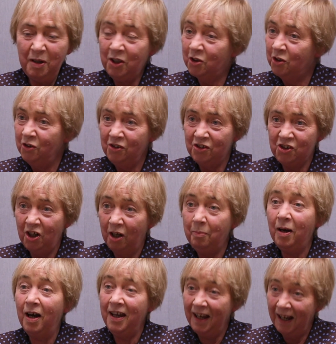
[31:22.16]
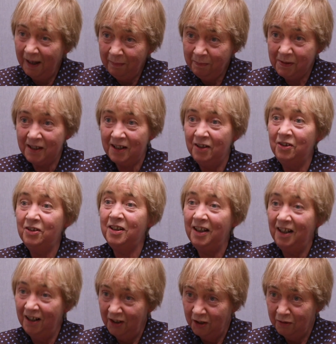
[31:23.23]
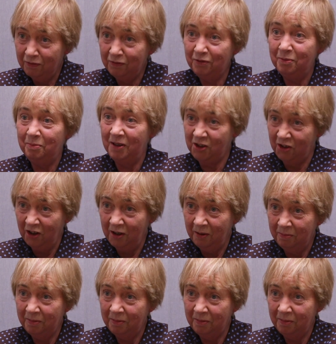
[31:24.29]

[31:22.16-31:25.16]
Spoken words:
current job, I absolutely love my job.